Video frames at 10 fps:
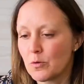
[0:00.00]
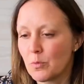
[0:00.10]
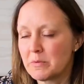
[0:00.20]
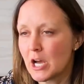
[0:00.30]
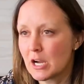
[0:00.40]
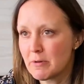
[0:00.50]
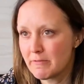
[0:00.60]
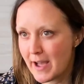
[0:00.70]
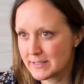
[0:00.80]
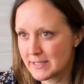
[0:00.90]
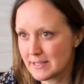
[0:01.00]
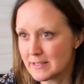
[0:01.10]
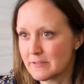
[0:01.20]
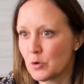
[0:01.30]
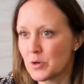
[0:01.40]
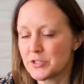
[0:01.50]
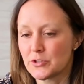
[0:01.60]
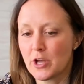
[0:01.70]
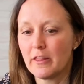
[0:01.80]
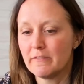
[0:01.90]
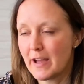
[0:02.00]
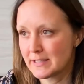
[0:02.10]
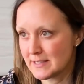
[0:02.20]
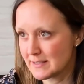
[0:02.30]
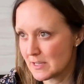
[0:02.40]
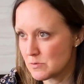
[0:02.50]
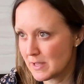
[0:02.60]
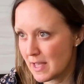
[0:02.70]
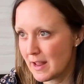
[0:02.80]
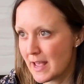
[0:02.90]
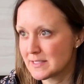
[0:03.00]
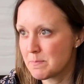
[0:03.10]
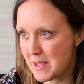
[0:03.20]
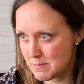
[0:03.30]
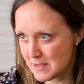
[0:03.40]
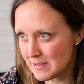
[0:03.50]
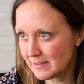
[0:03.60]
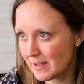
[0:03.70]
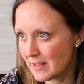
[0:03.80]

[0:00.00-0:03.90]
When we talk about vaccines, of course, there's all the vaccines that you get as a baby.